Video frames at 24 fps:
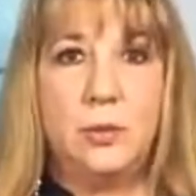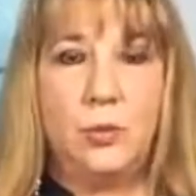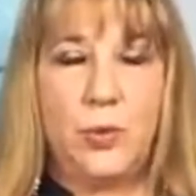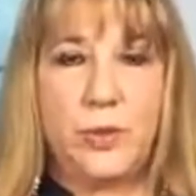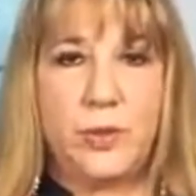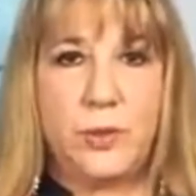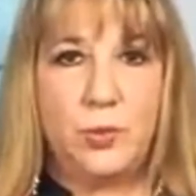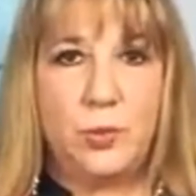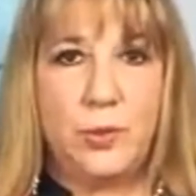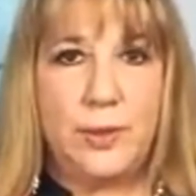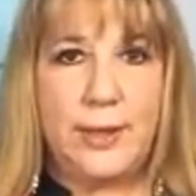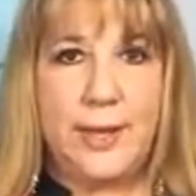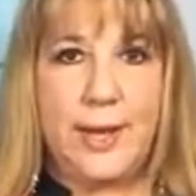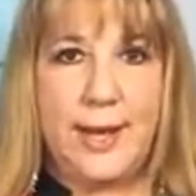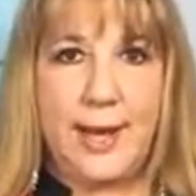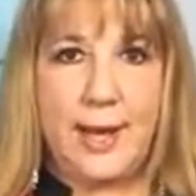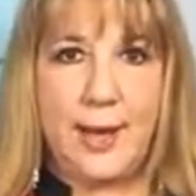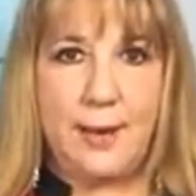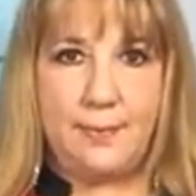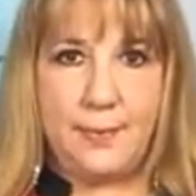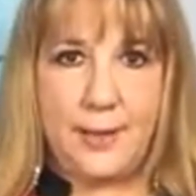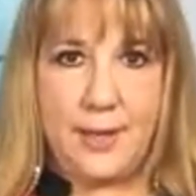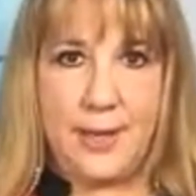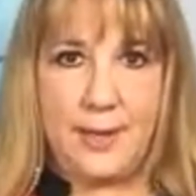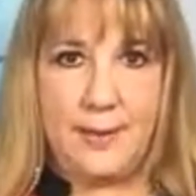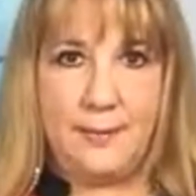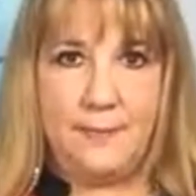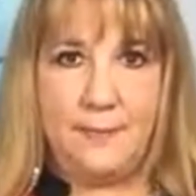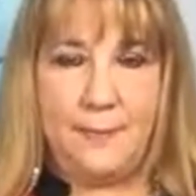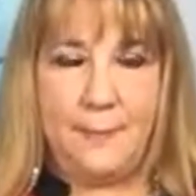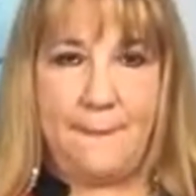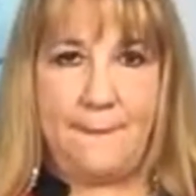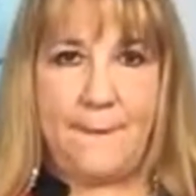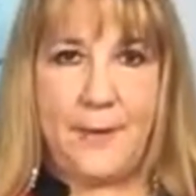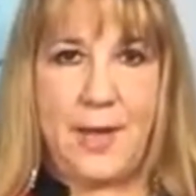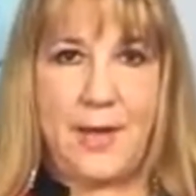what's really happening.
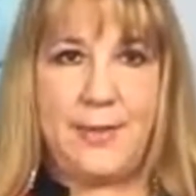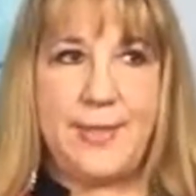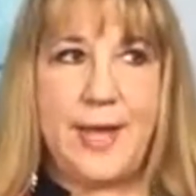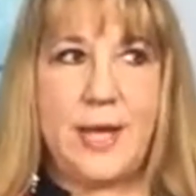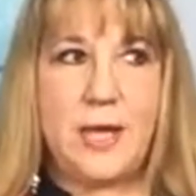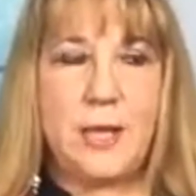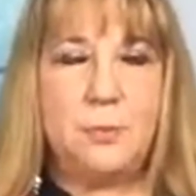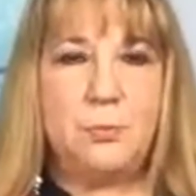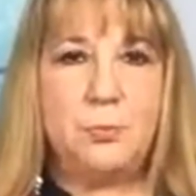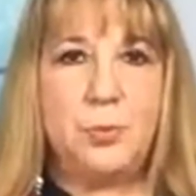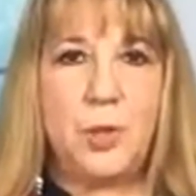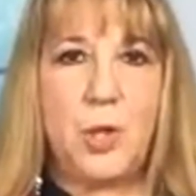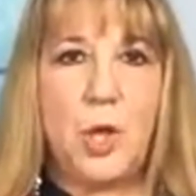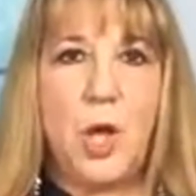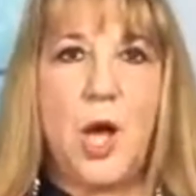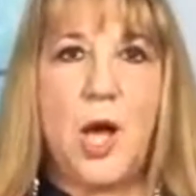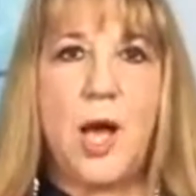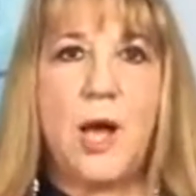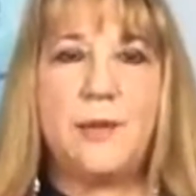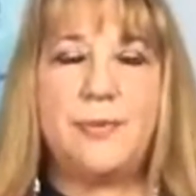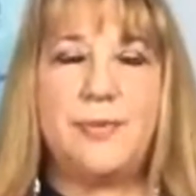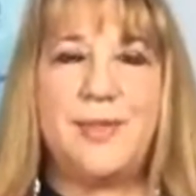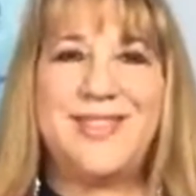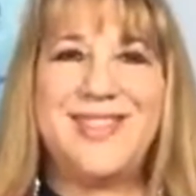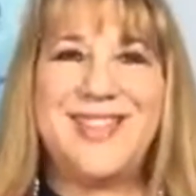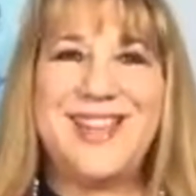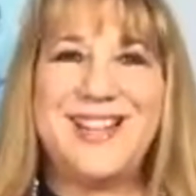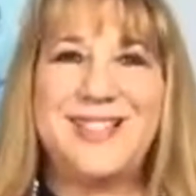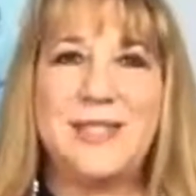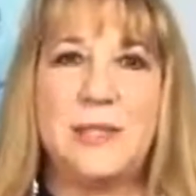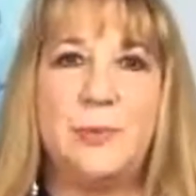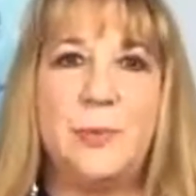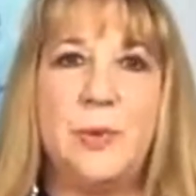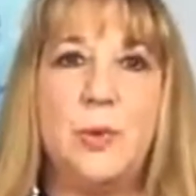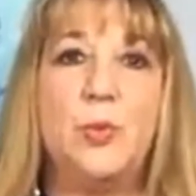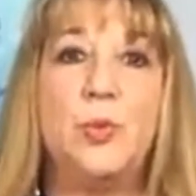Okay, that can block the
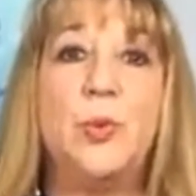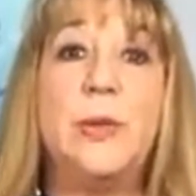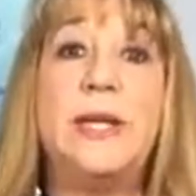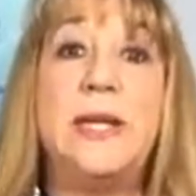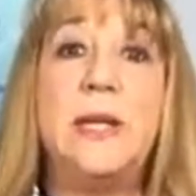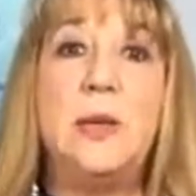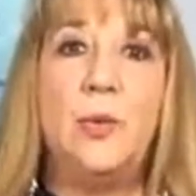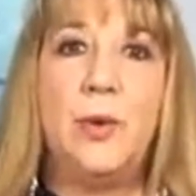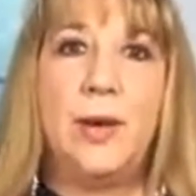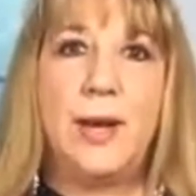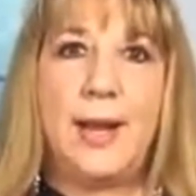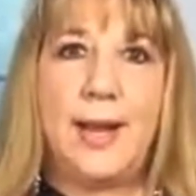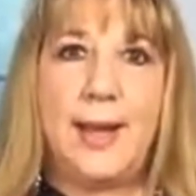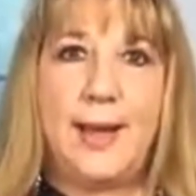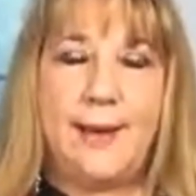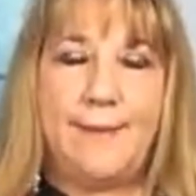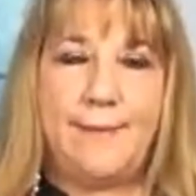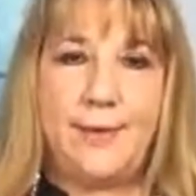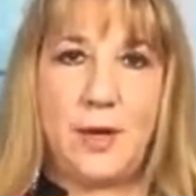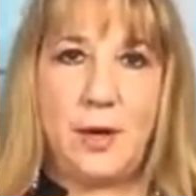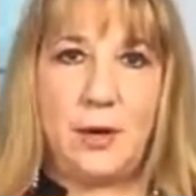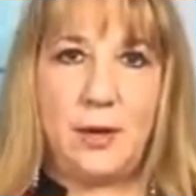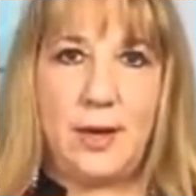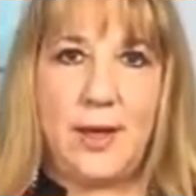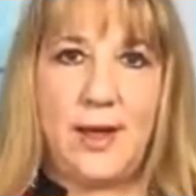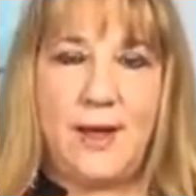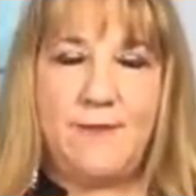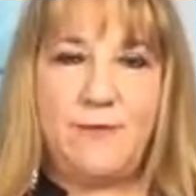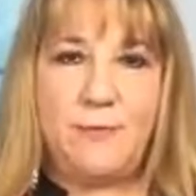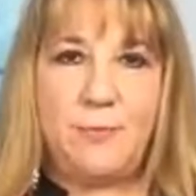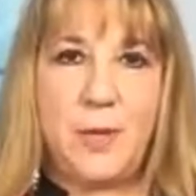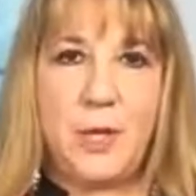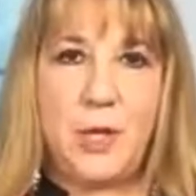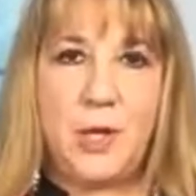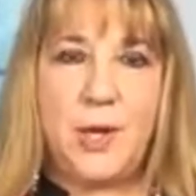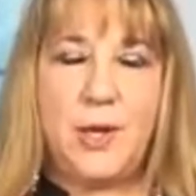things that we really want to have in our
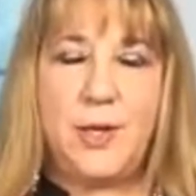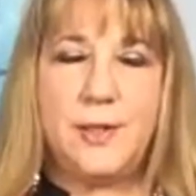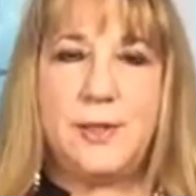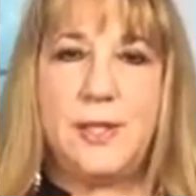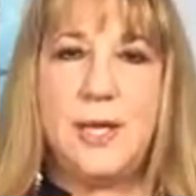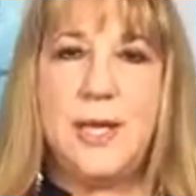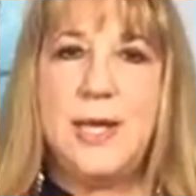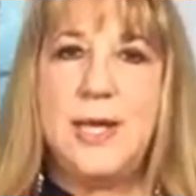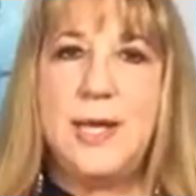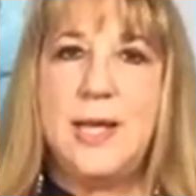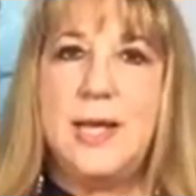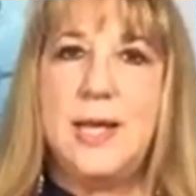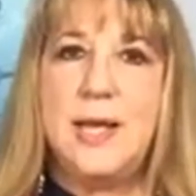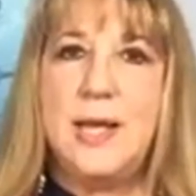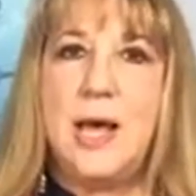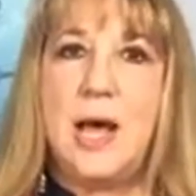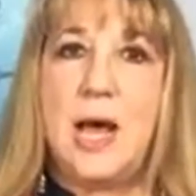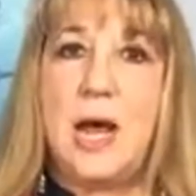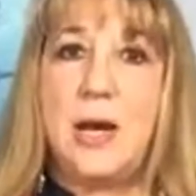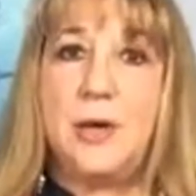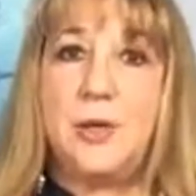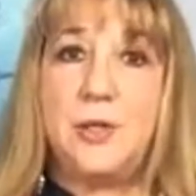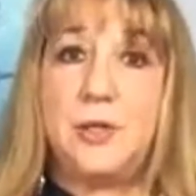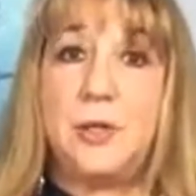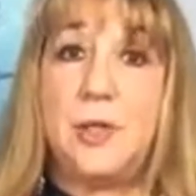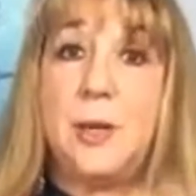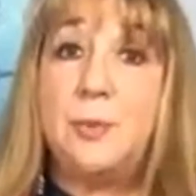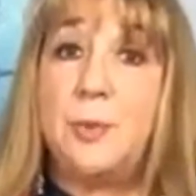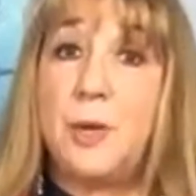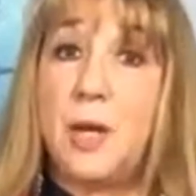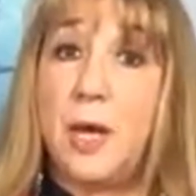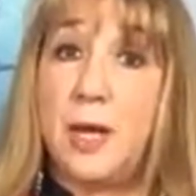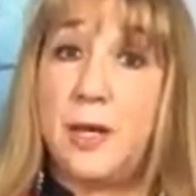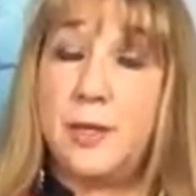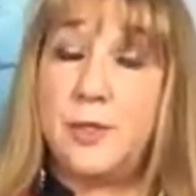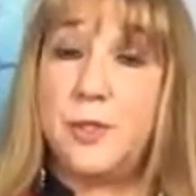life, because our
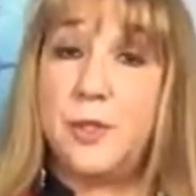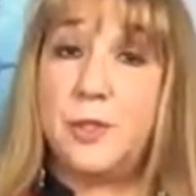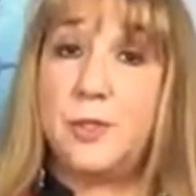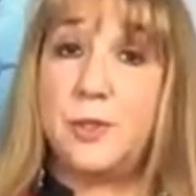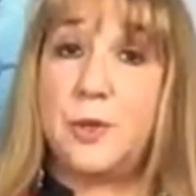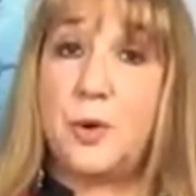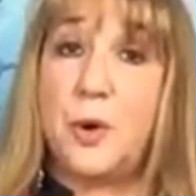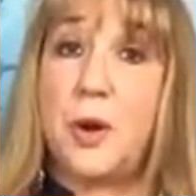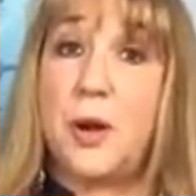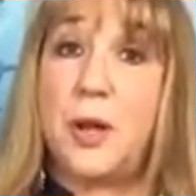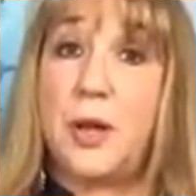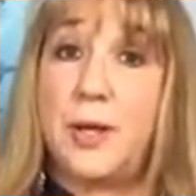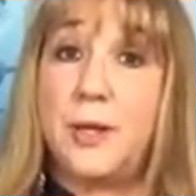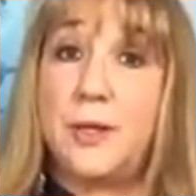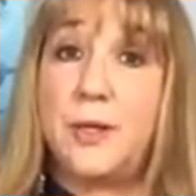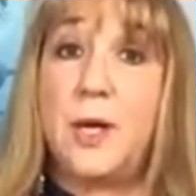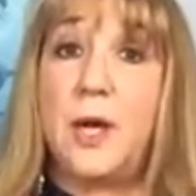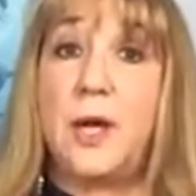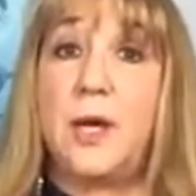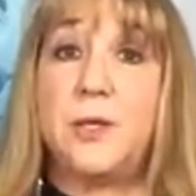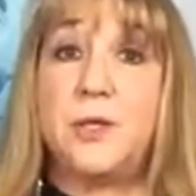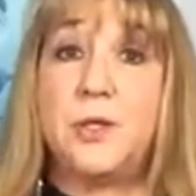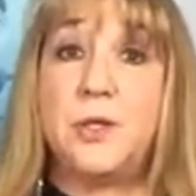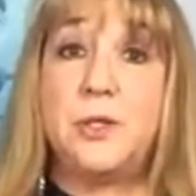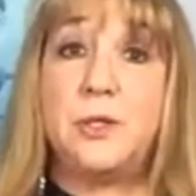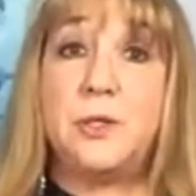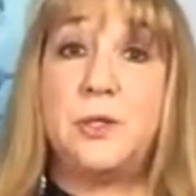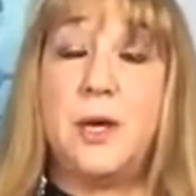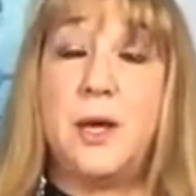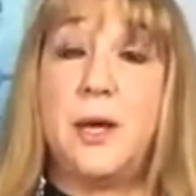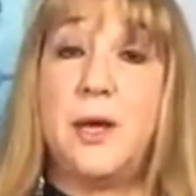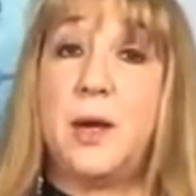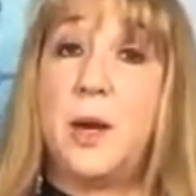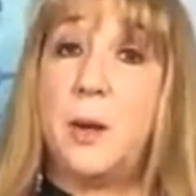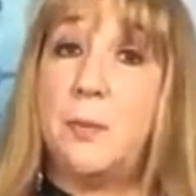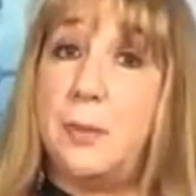subconscious or our unconscious
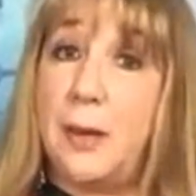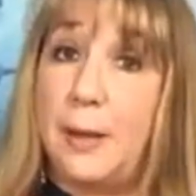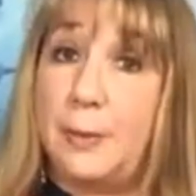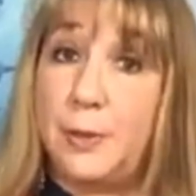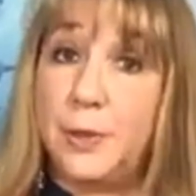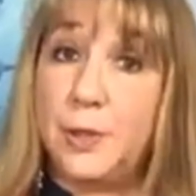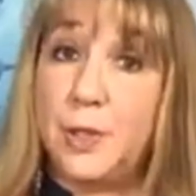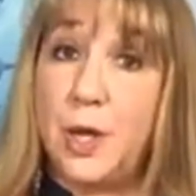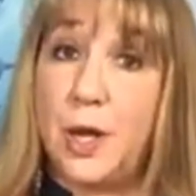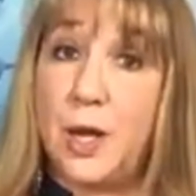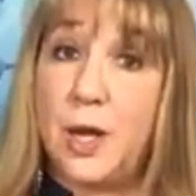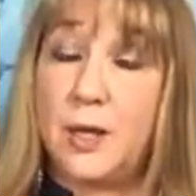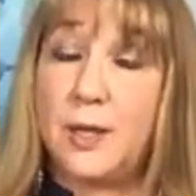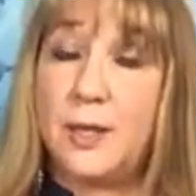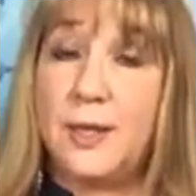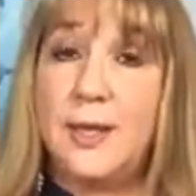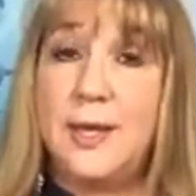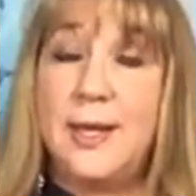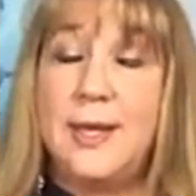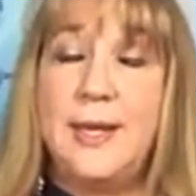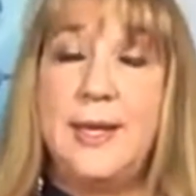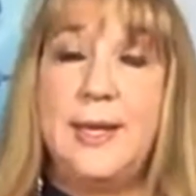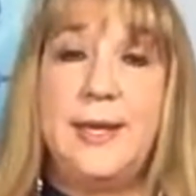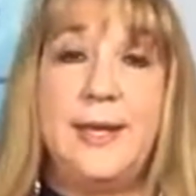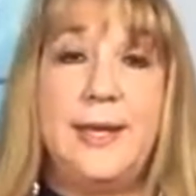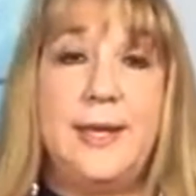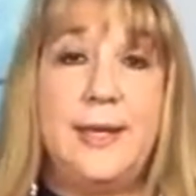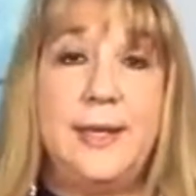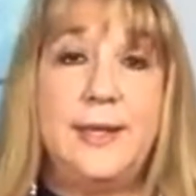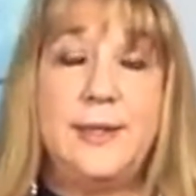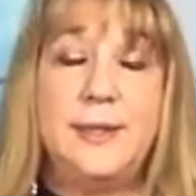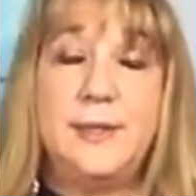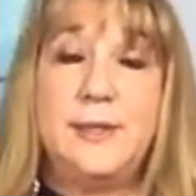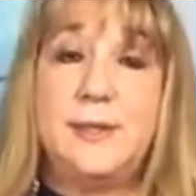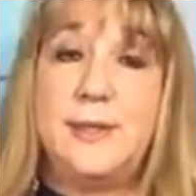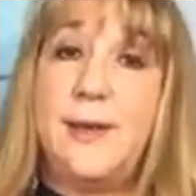thought, our bubble talk,
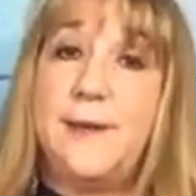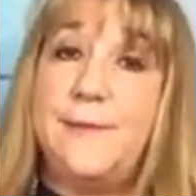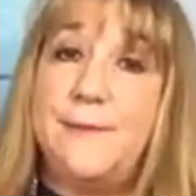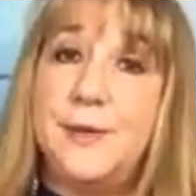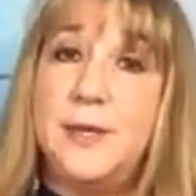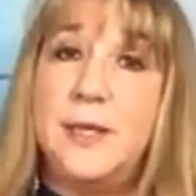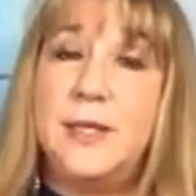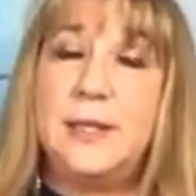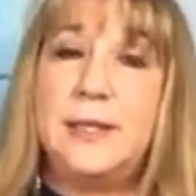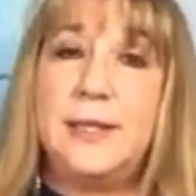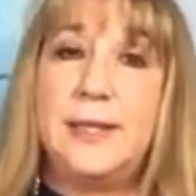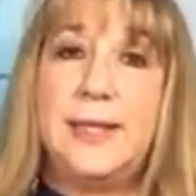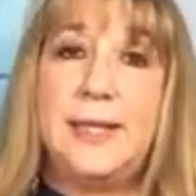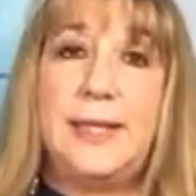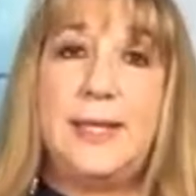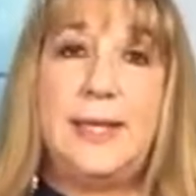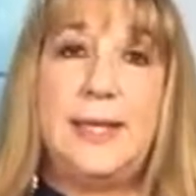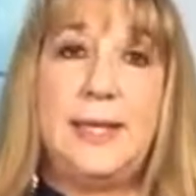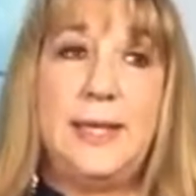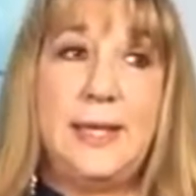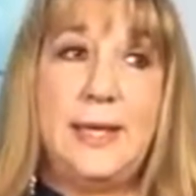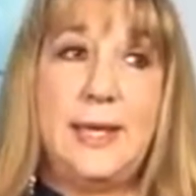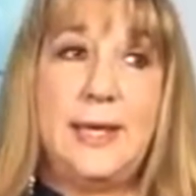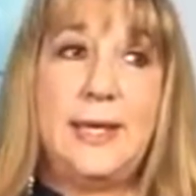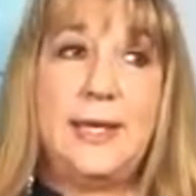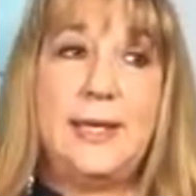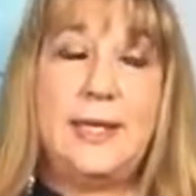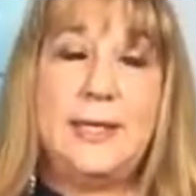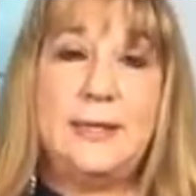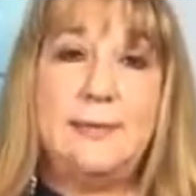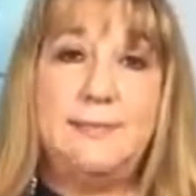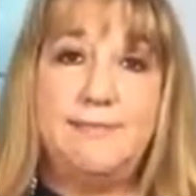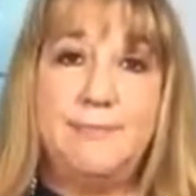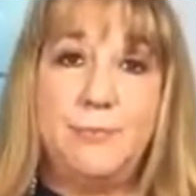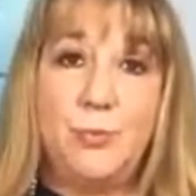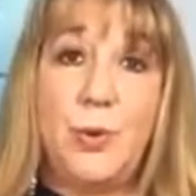is definitely
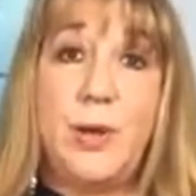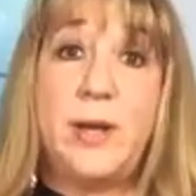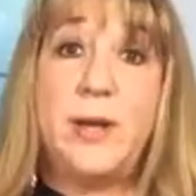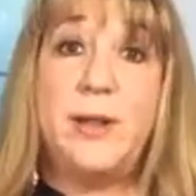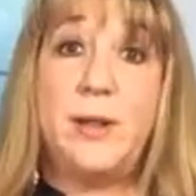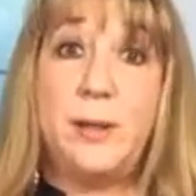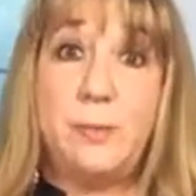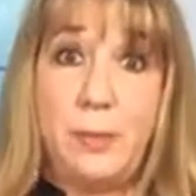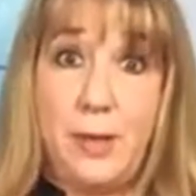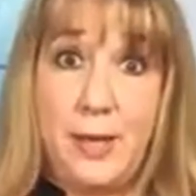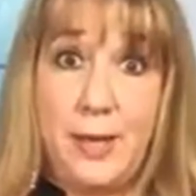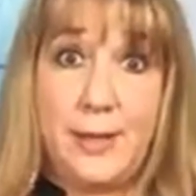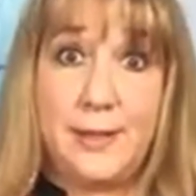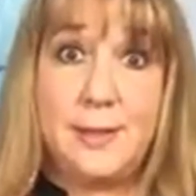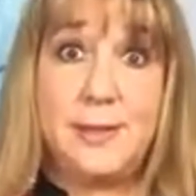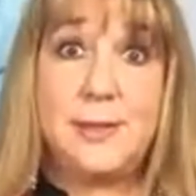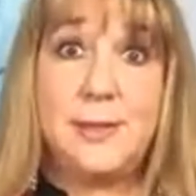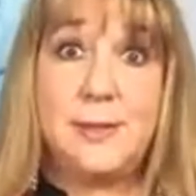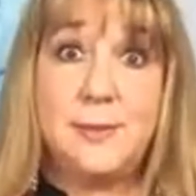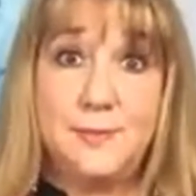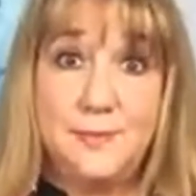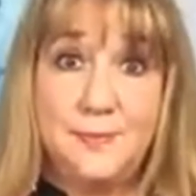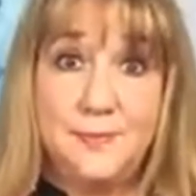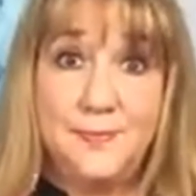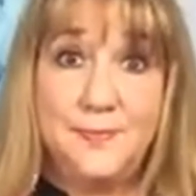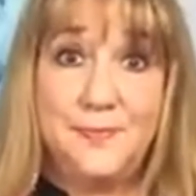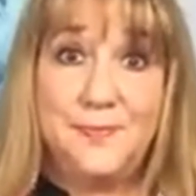running the bus.